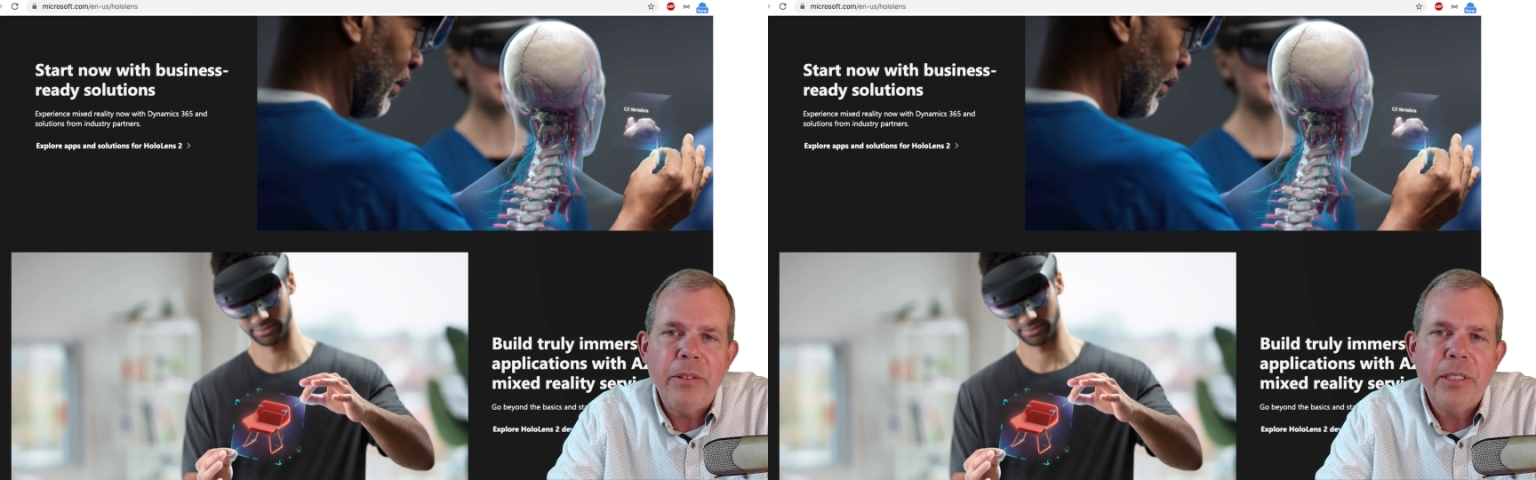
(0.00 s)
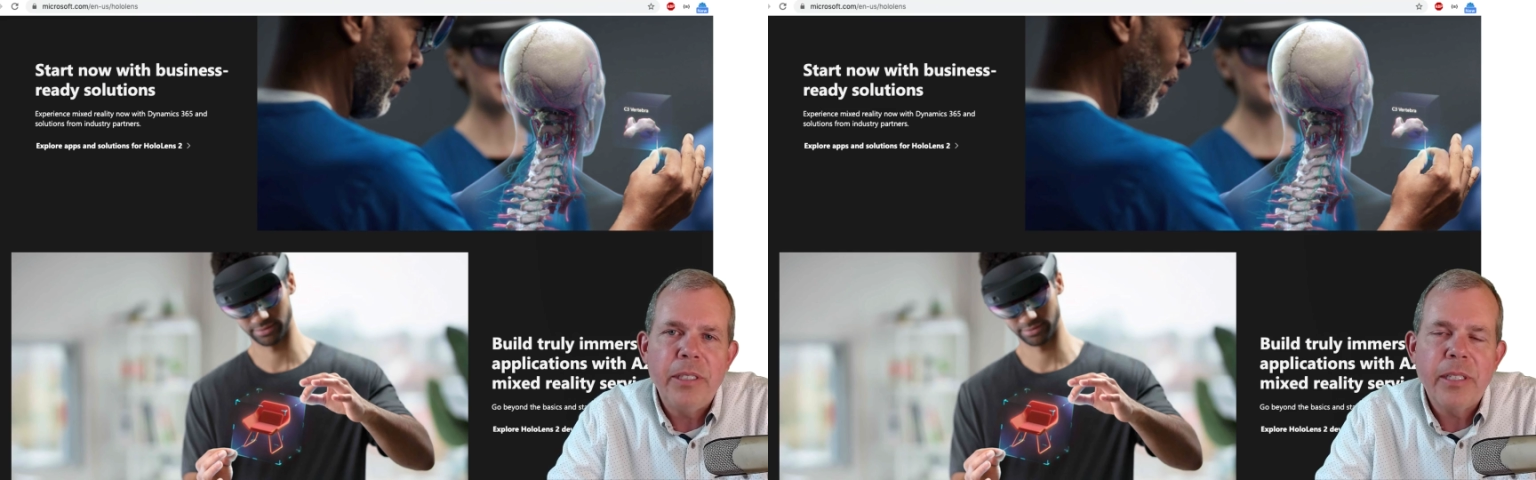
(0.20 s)

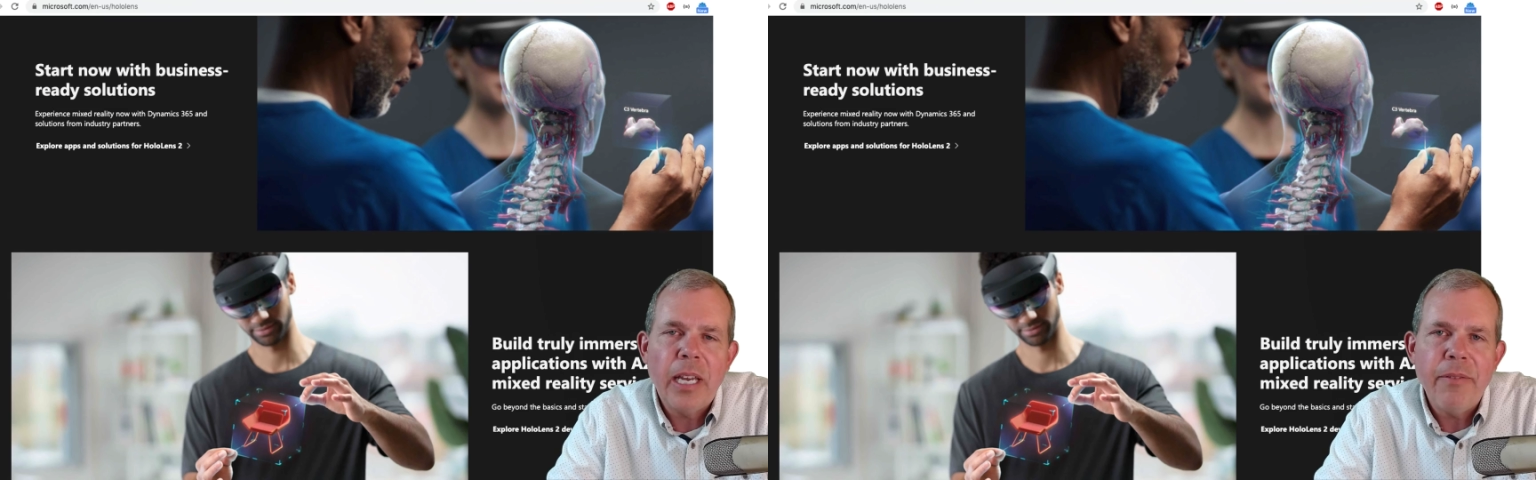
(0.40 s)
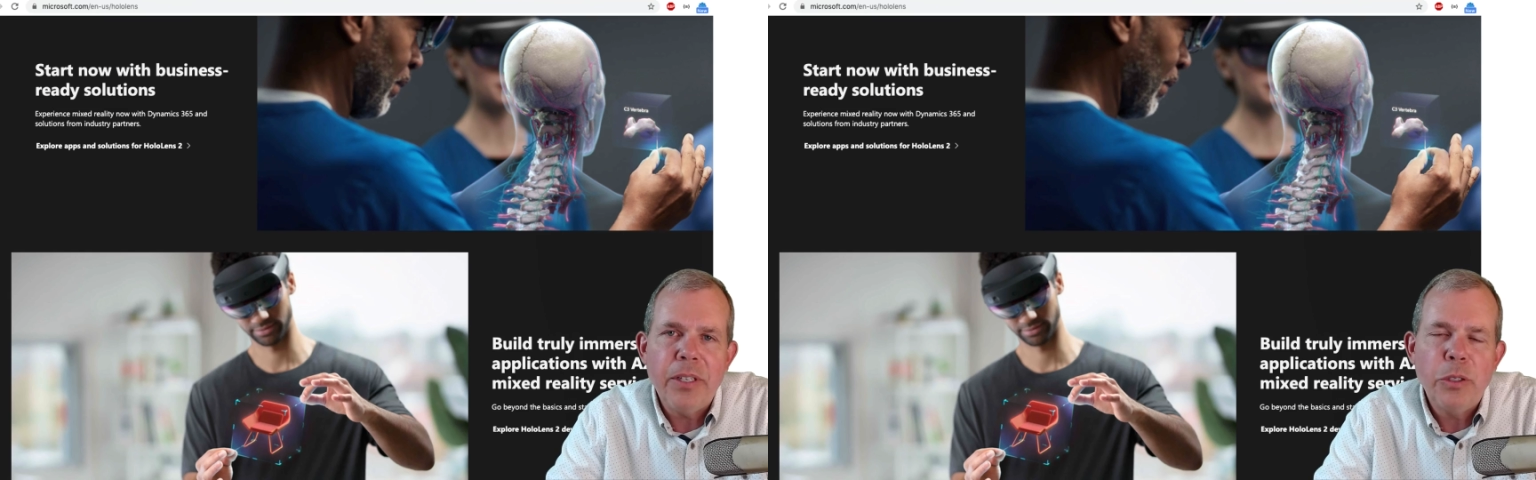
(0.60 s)
it's just
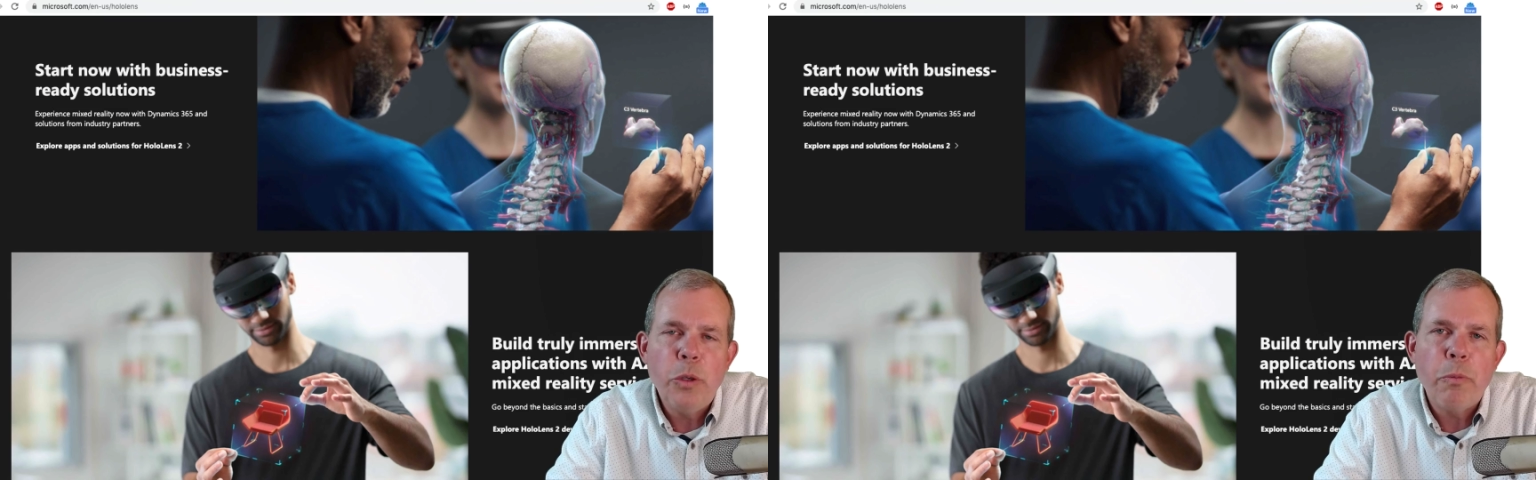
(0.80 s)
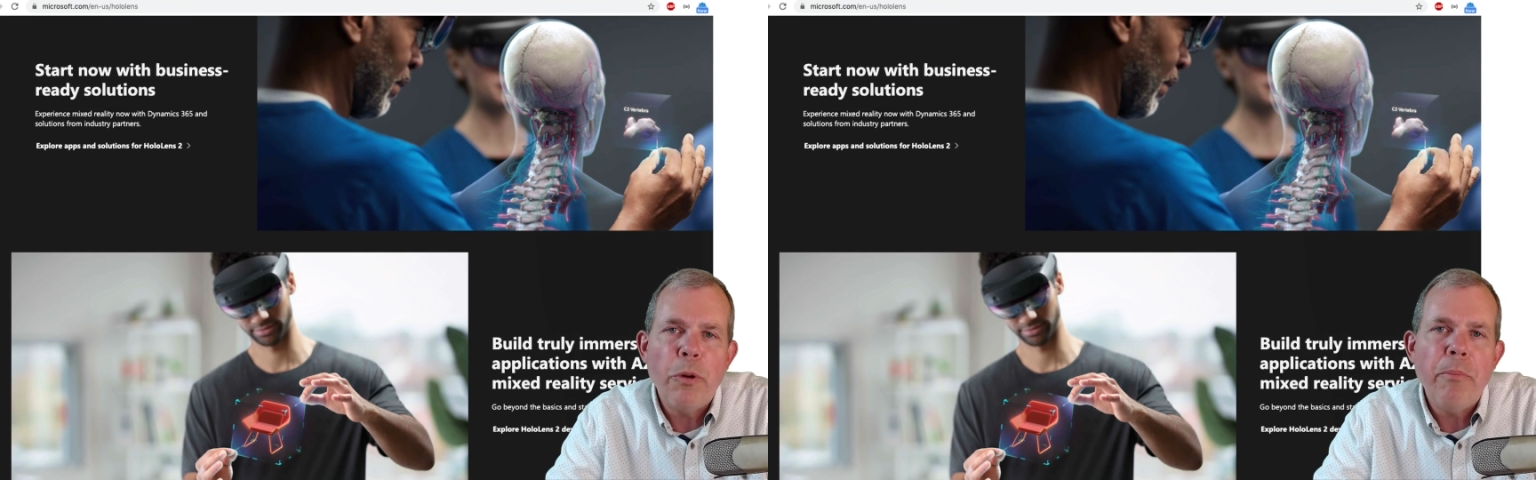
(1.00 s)
kind of this
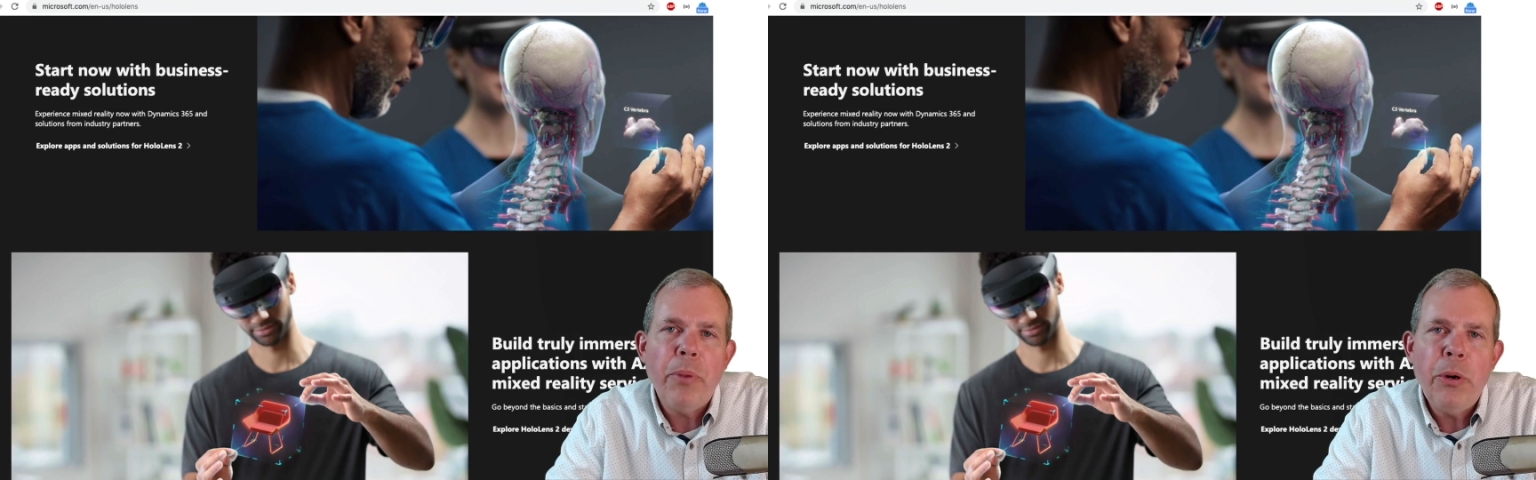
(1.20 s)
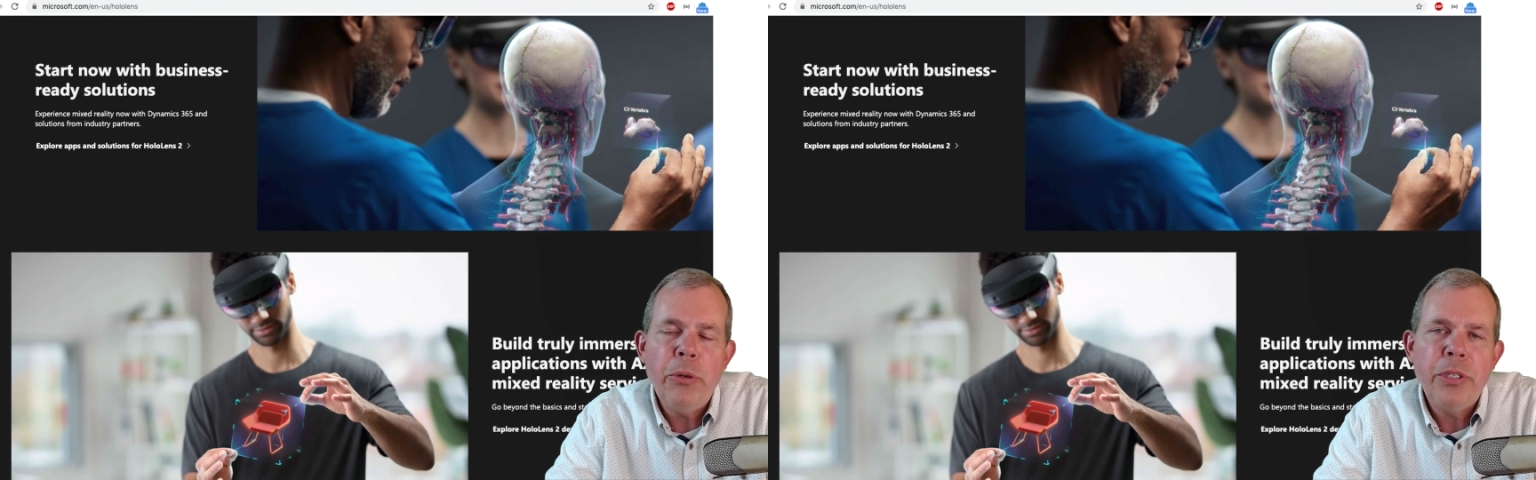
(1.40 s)

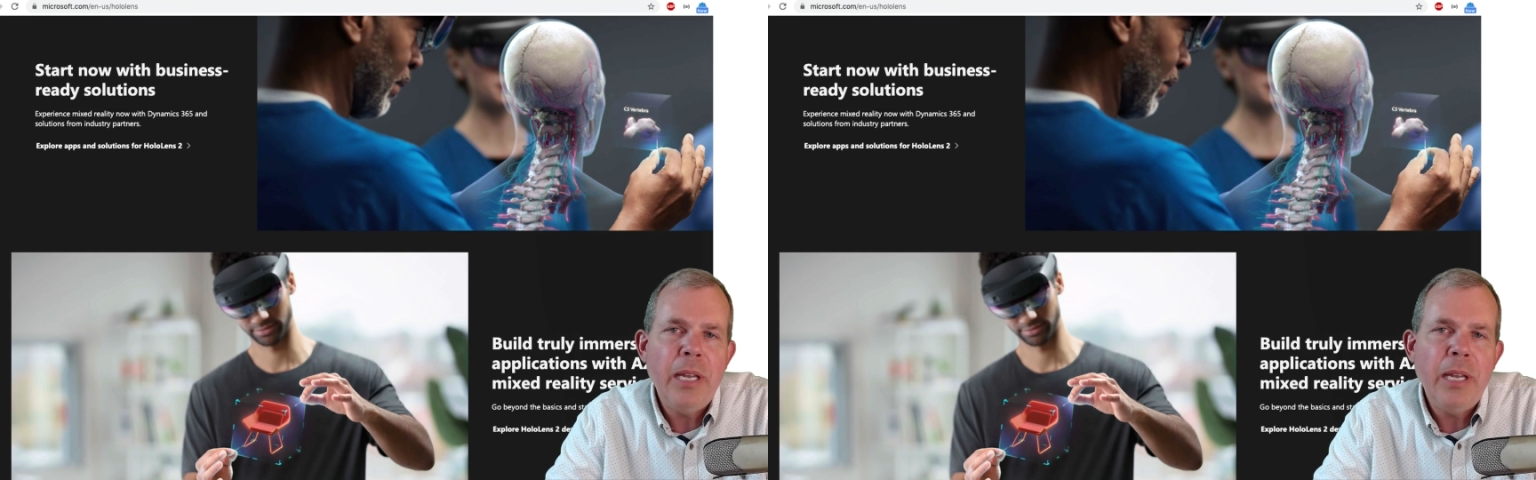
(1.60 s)
superimposed